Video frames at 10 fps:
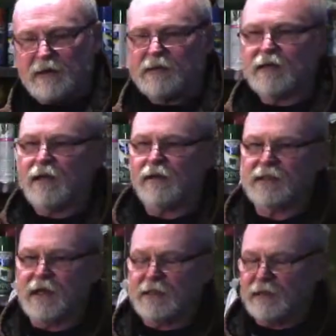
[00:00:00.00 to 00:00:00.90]
This is another
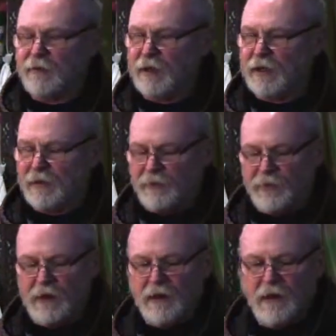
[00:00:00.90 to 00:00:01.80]
size up here.
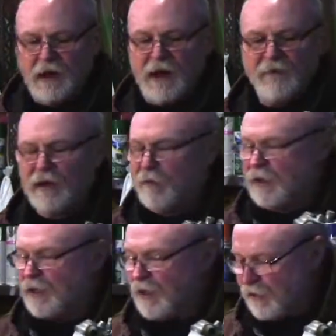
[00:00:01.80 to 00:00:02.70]
After they've
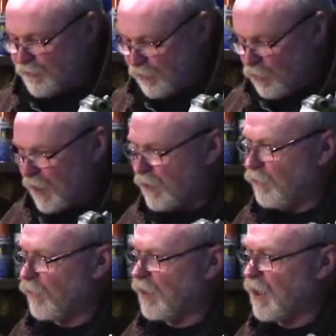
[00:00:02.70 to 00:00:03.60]
been together for a while, you
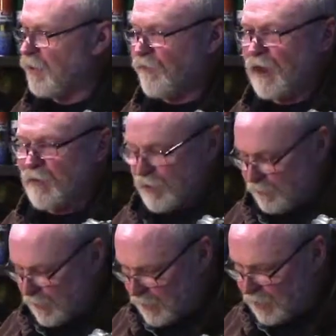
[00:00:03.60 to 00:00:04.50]
really got to fight with
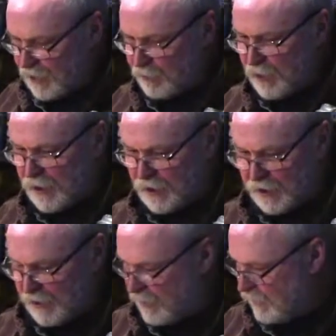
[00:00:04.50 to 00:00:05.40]
got to get a
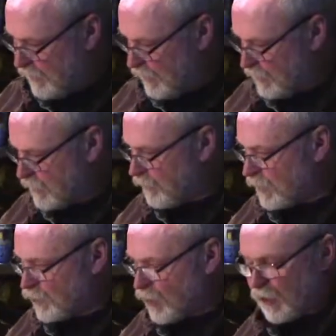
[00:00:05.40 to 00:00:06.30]
pick,
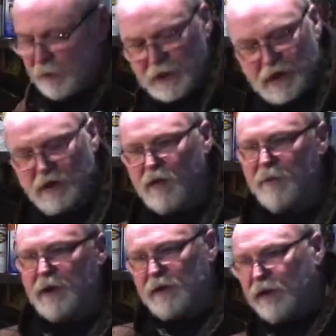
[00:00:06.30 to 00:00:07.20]
something sharp, and you got to go
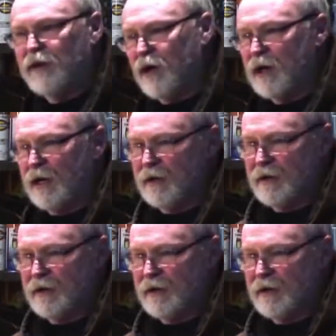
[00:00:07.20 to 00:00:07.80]
up in there and hook it.